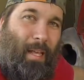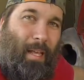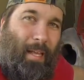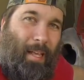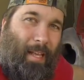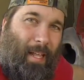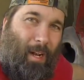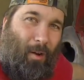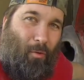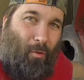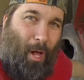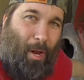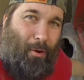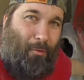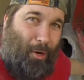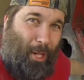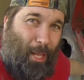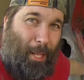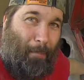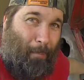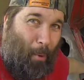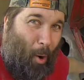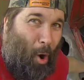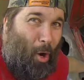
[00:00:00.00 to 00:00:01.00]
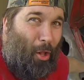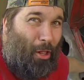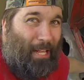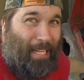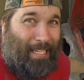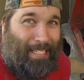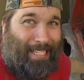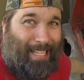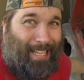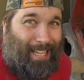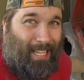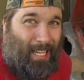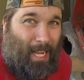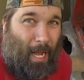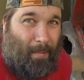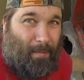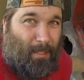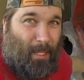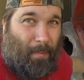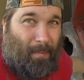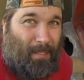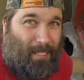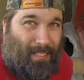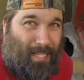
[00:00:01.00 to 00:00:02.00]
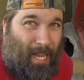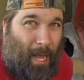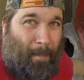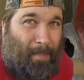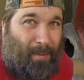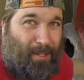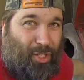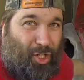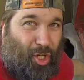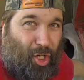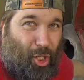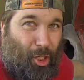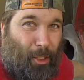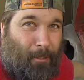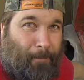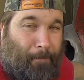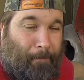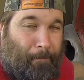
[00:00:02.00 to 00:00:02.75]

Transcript: It'll run really poorly until it comes up to temperature.